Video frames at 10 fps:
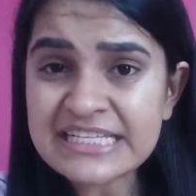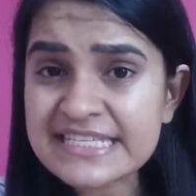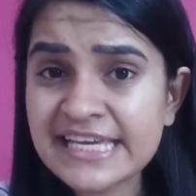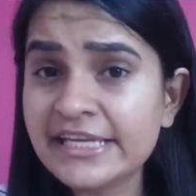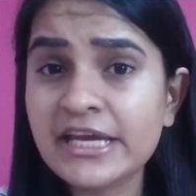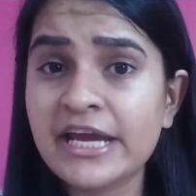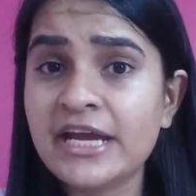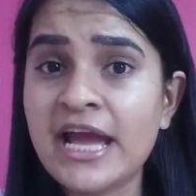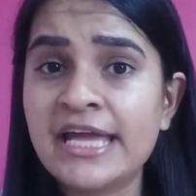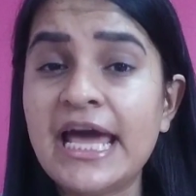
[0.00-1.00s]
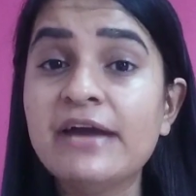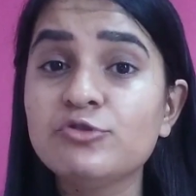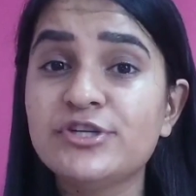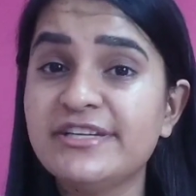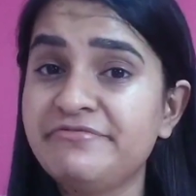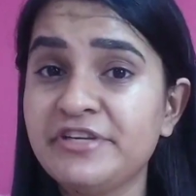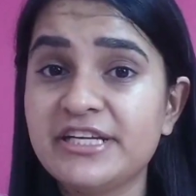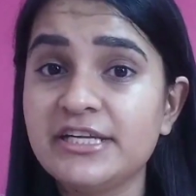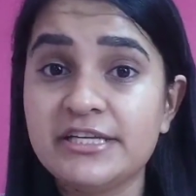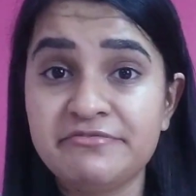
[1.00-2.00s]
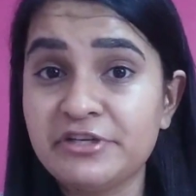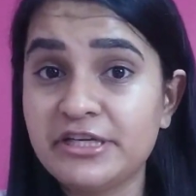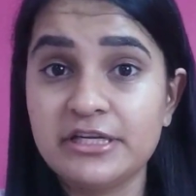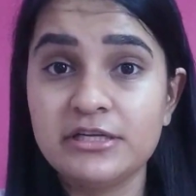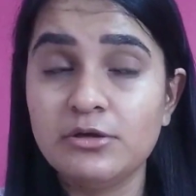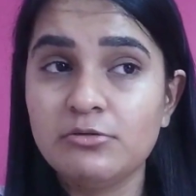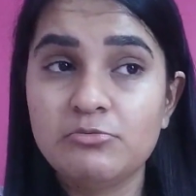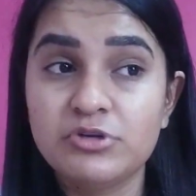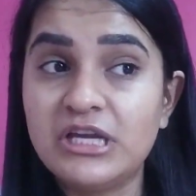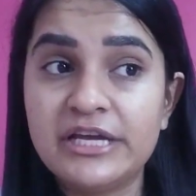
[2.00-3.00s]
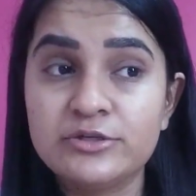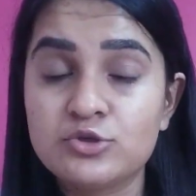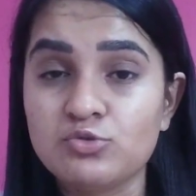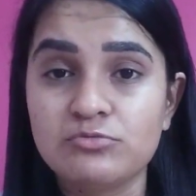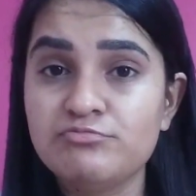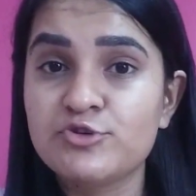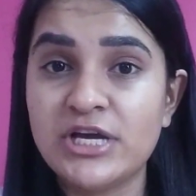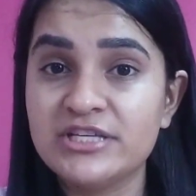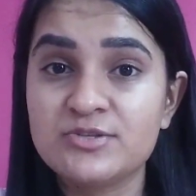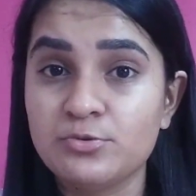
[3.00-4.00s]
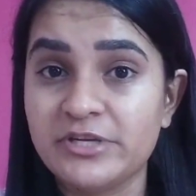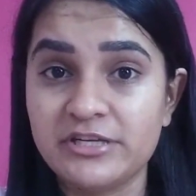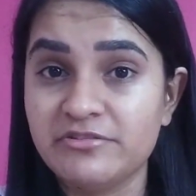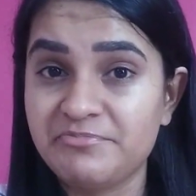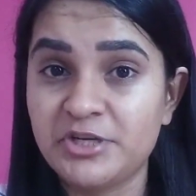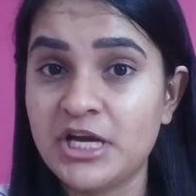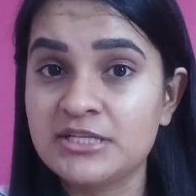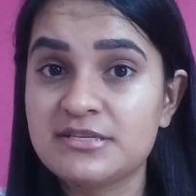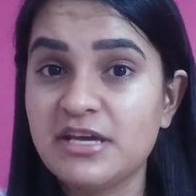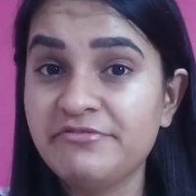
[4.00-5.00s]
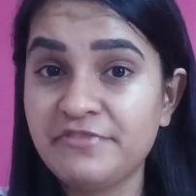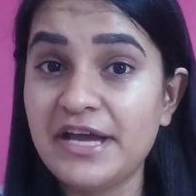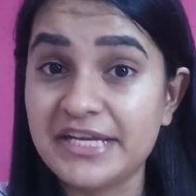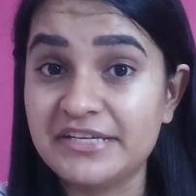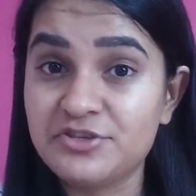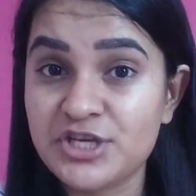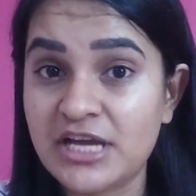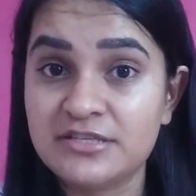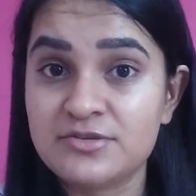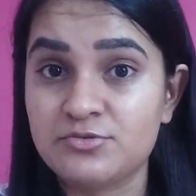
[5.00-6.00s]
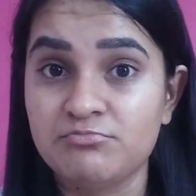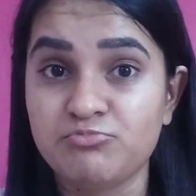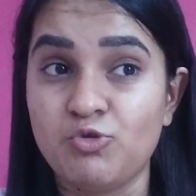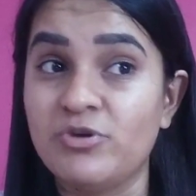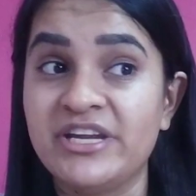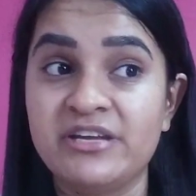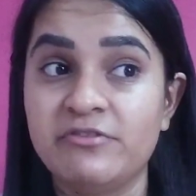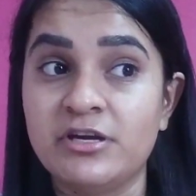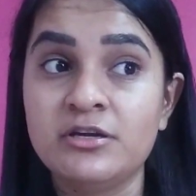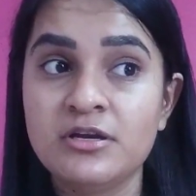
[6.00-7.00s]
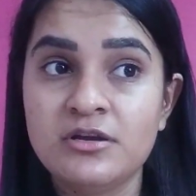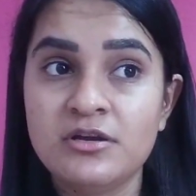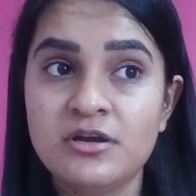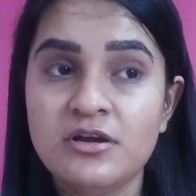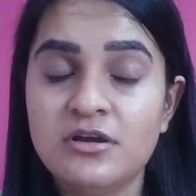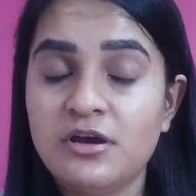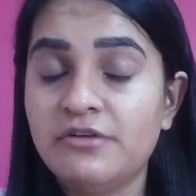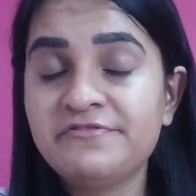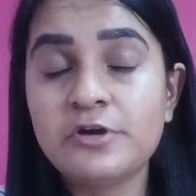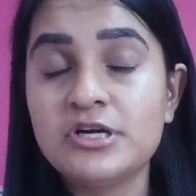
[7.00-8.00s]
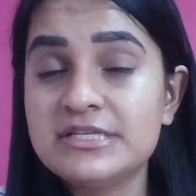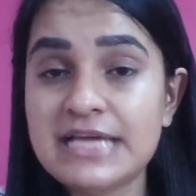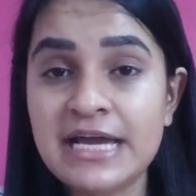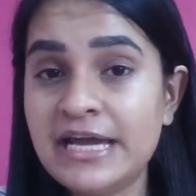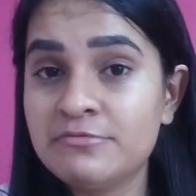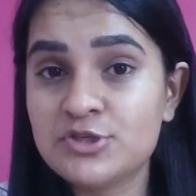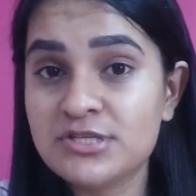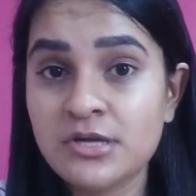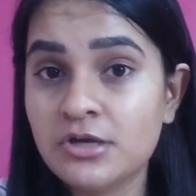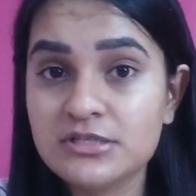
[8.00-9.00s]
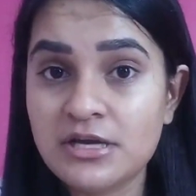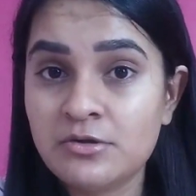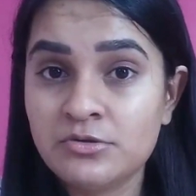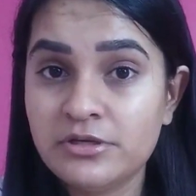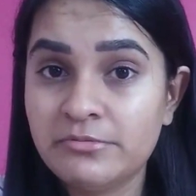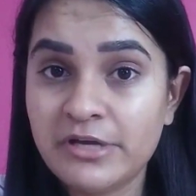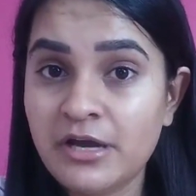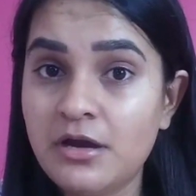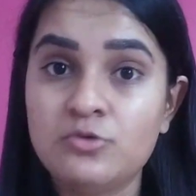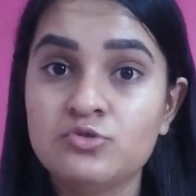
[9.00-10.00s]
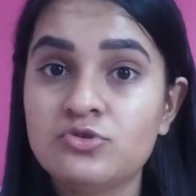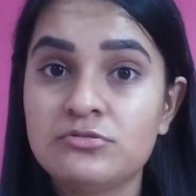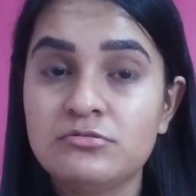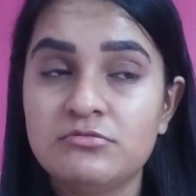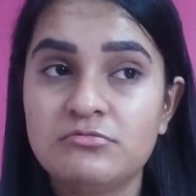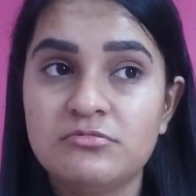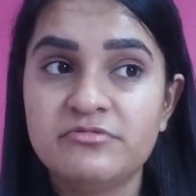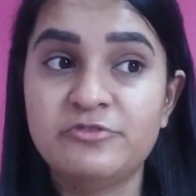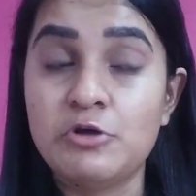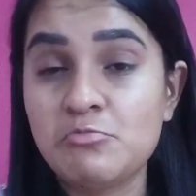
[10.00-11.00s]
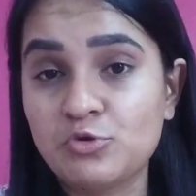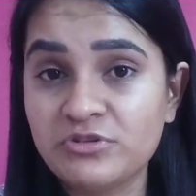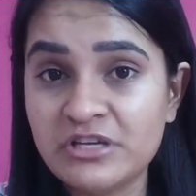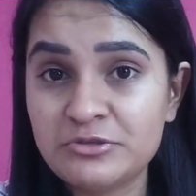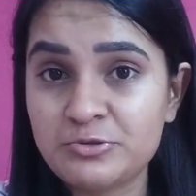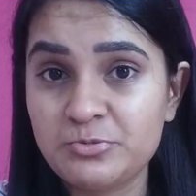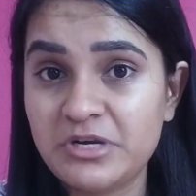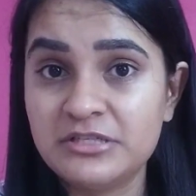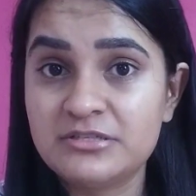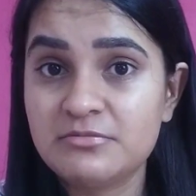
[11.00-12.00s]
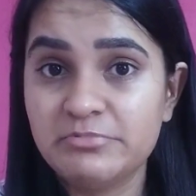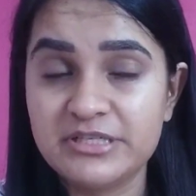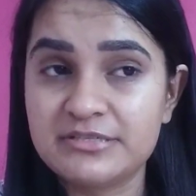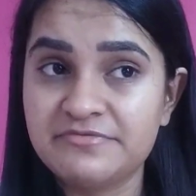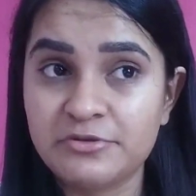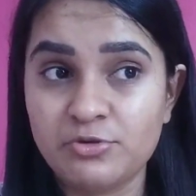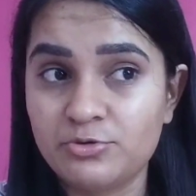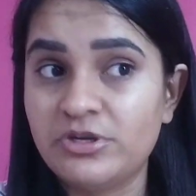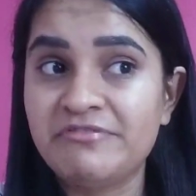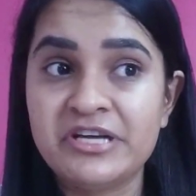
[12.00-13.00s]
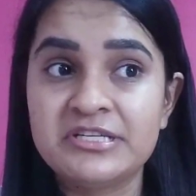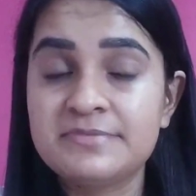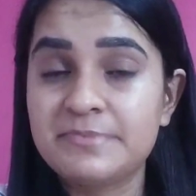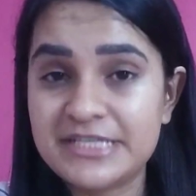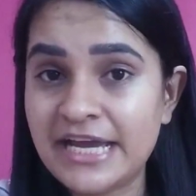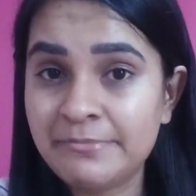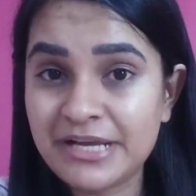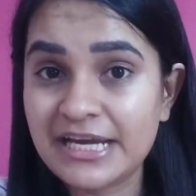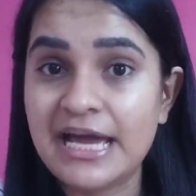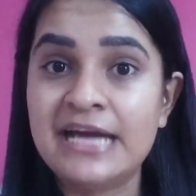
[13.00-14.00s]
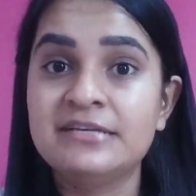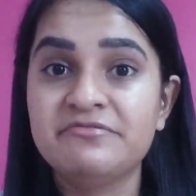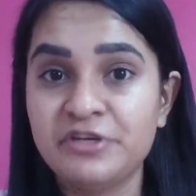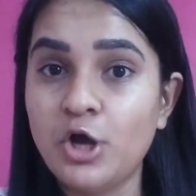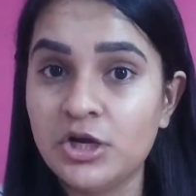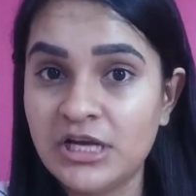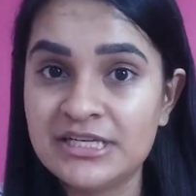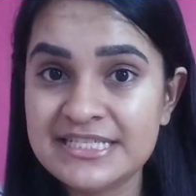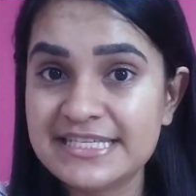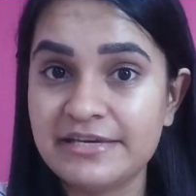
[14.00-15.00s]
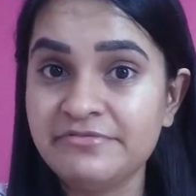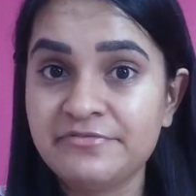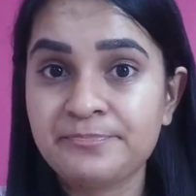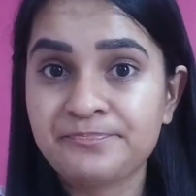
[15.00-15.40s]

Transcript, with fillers: skincare, and I would definitely, definitely would like to try so many other products if I get a chance to go anywhere. Of course, I am just locked down in my house for more than two months because of the coronavirus, but I'm glad we all are safe.